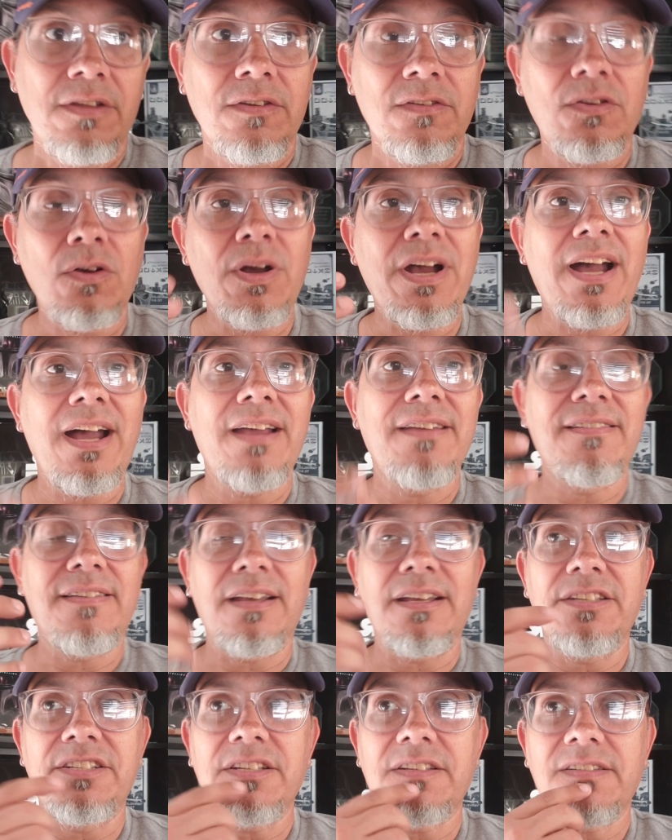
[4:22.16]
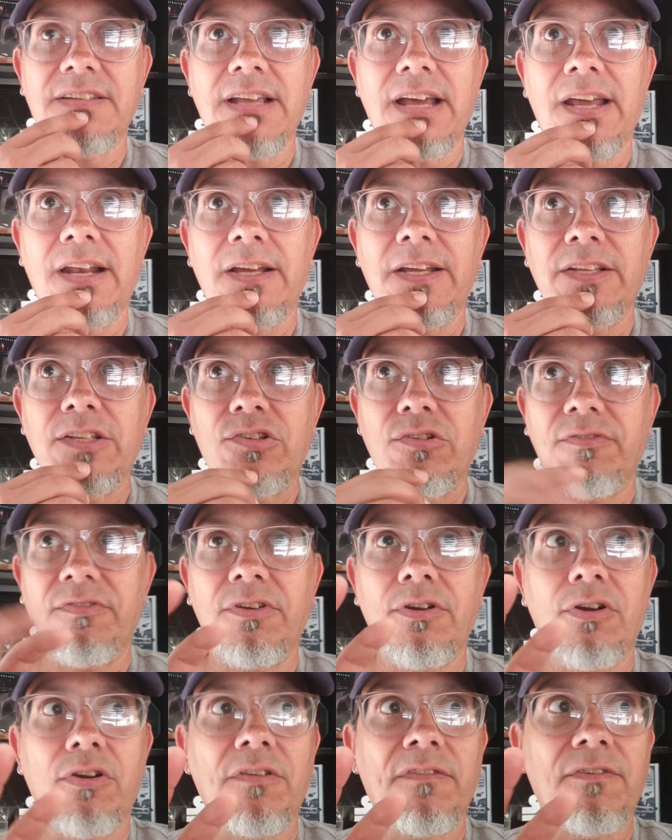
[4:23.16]
So guys, I just gotta
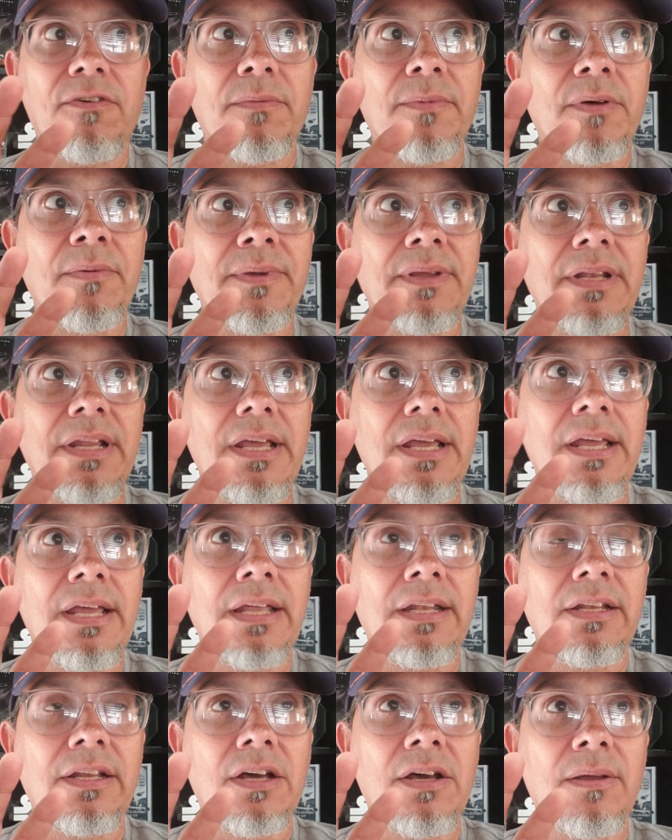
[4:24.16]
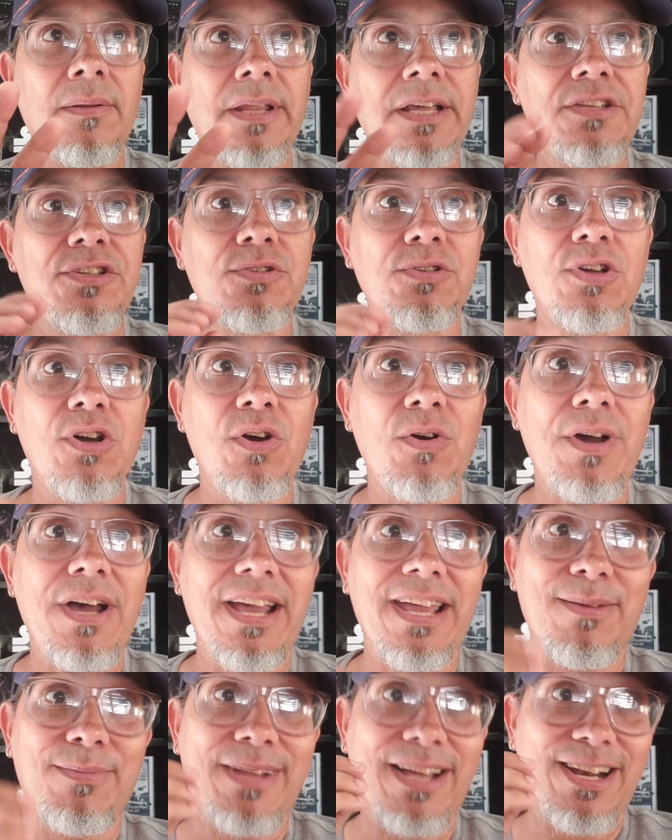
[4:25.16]
interfere here for a moment and let you know
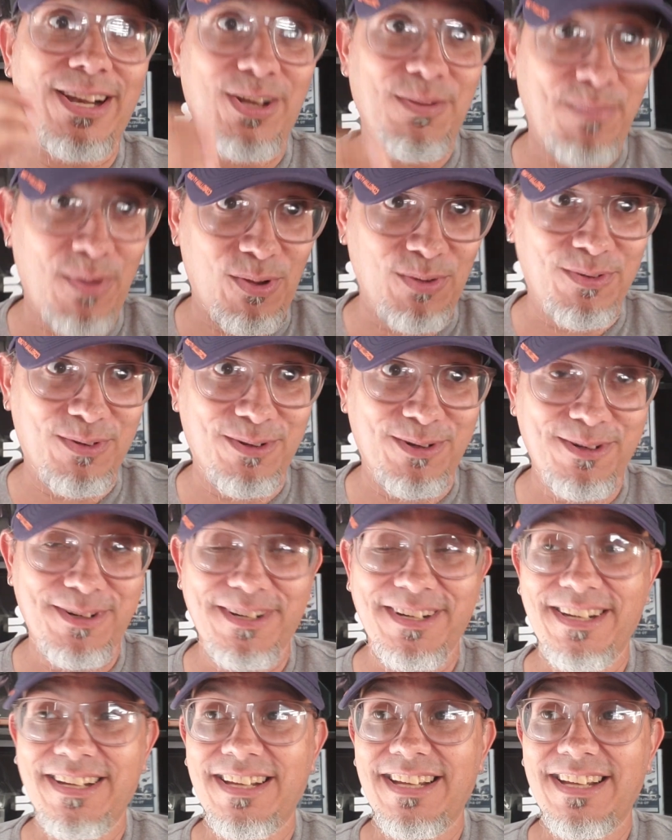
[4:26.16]
I am not an upholsterer.